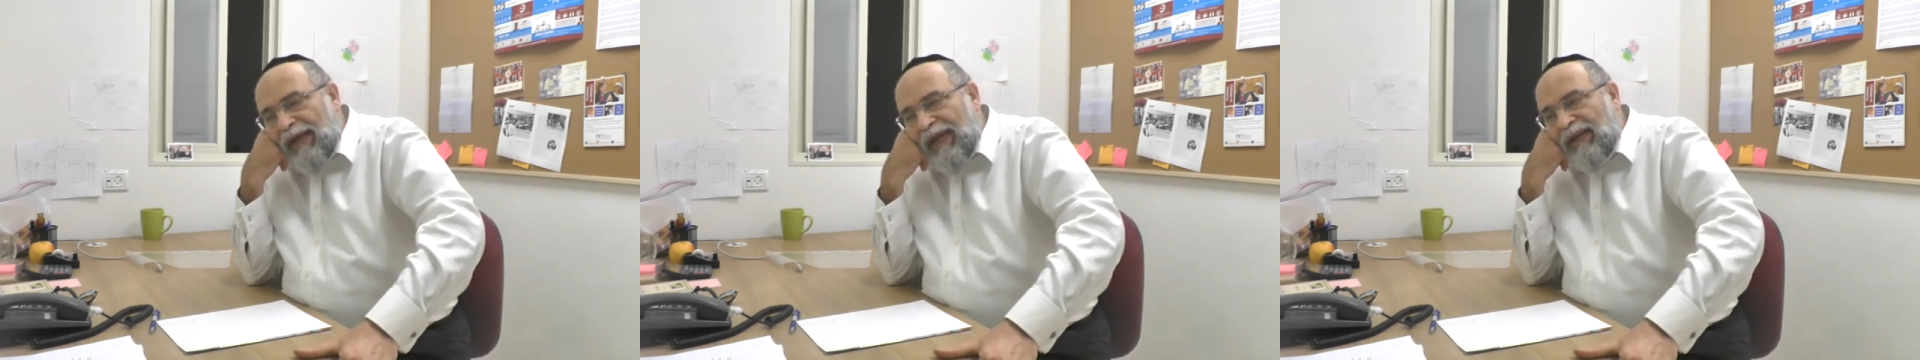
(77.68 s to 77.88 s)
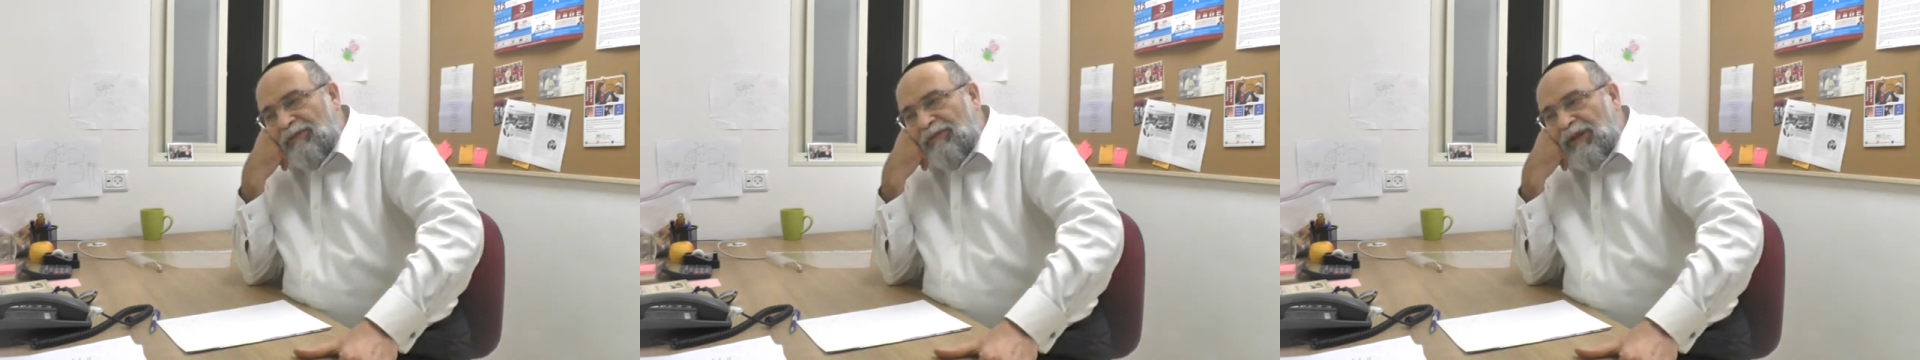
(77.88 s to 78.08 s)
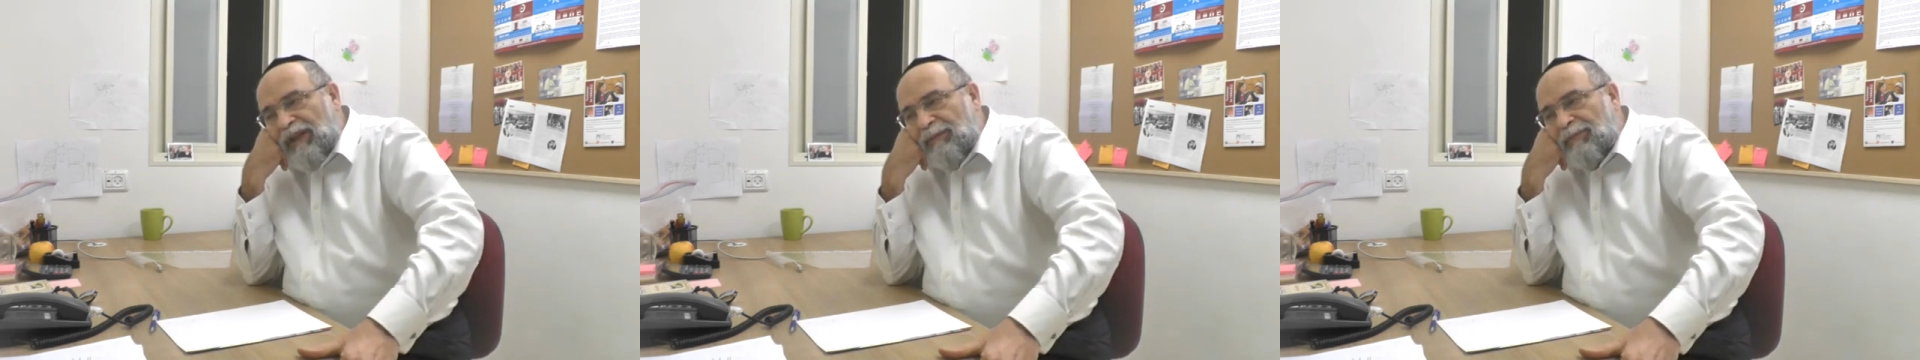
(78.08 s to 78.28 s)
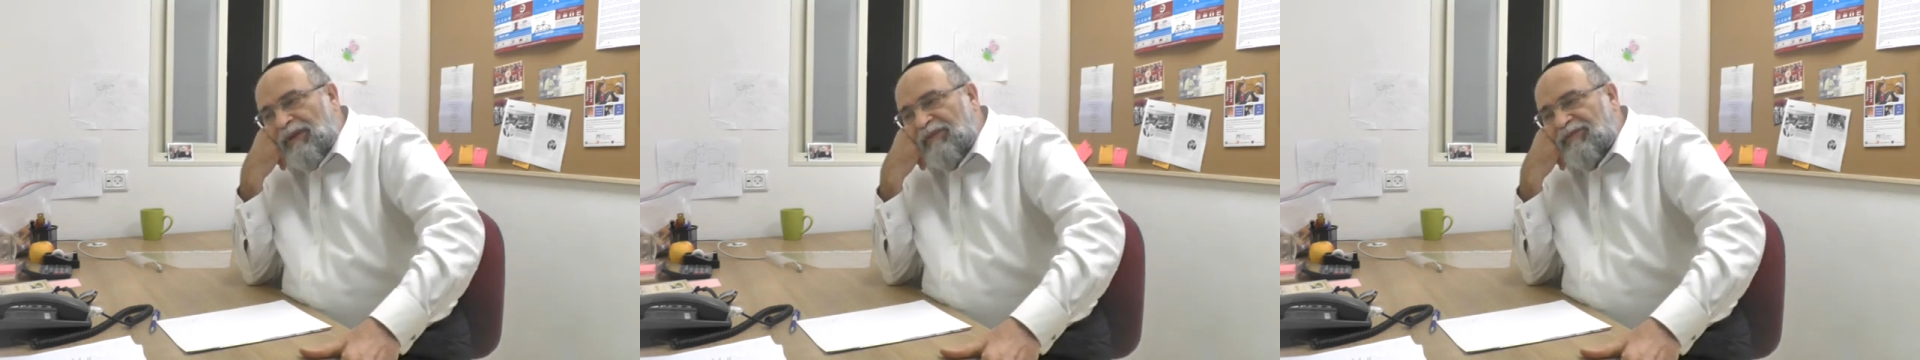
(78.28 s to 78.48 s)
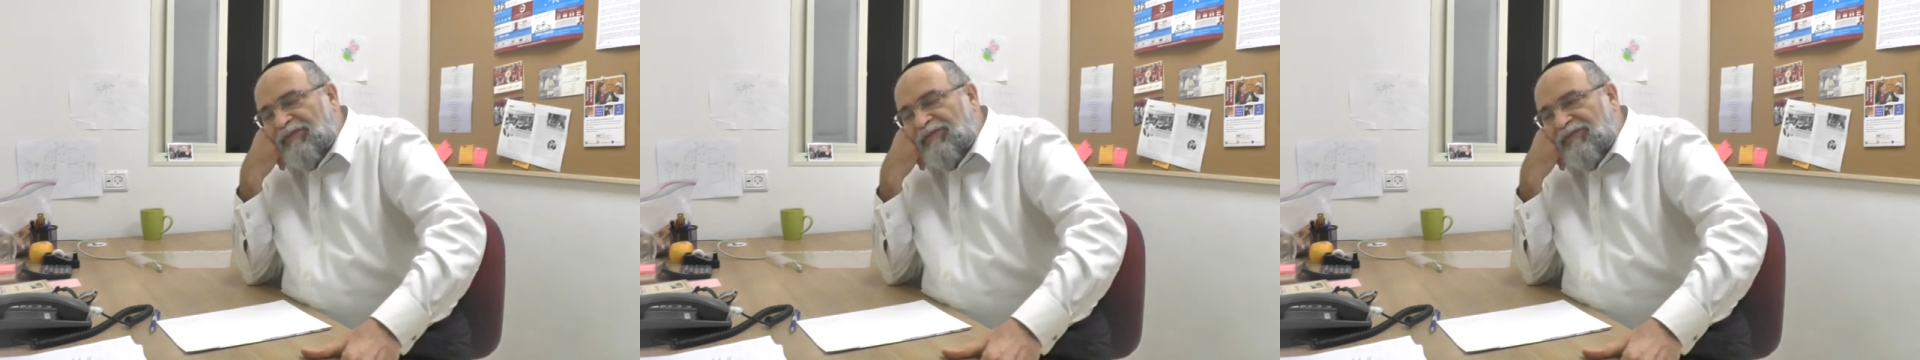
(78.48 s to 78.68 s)
can't really
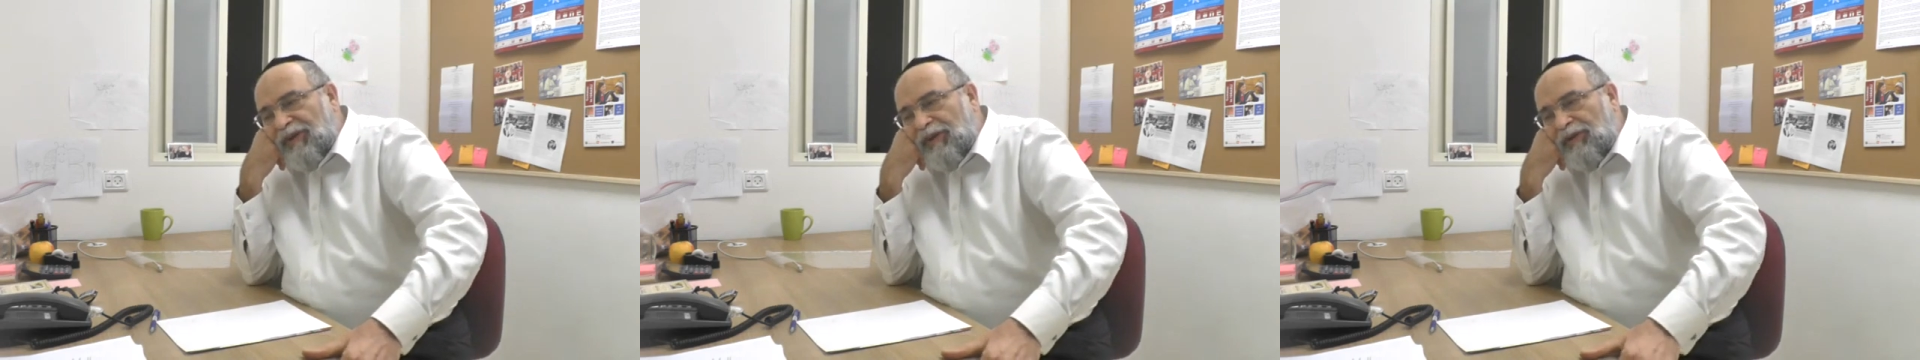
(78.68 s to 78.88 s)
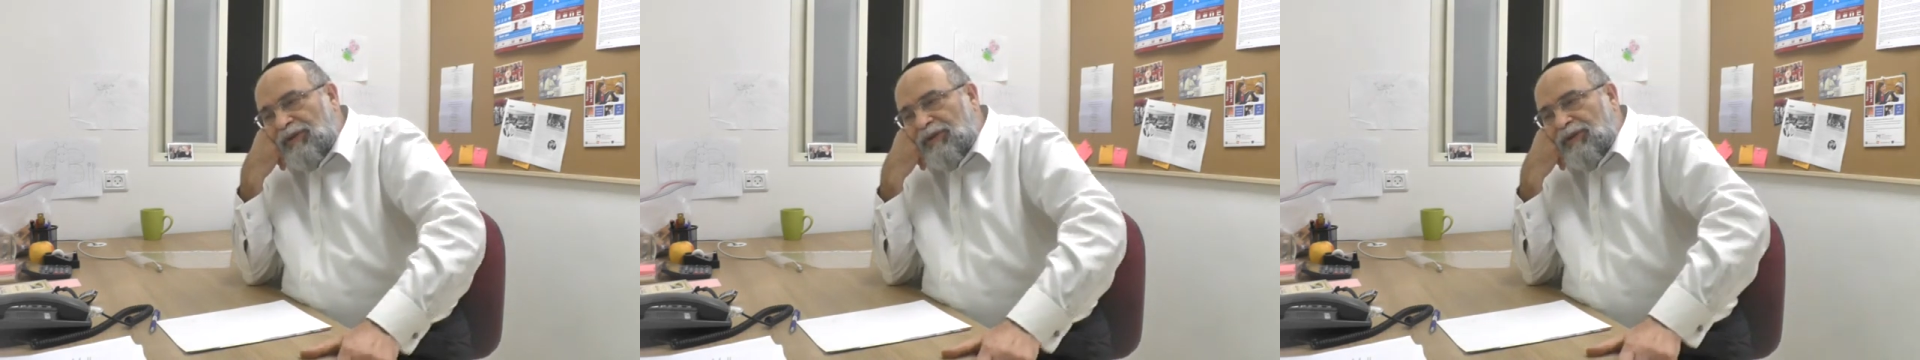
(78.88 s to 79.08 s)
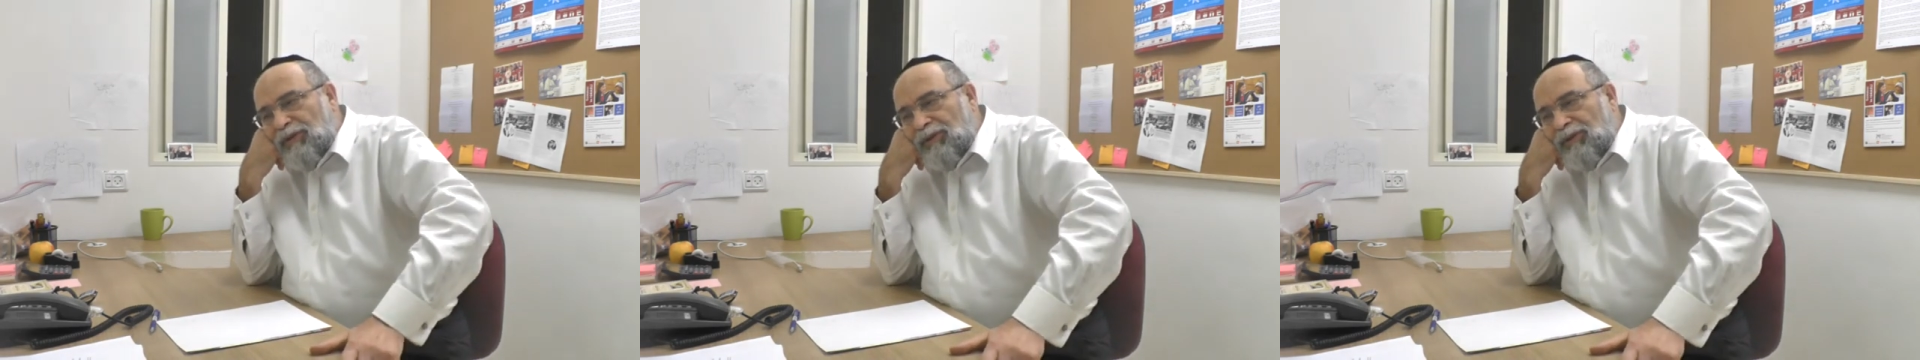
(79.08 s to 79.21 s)
be fulfilled in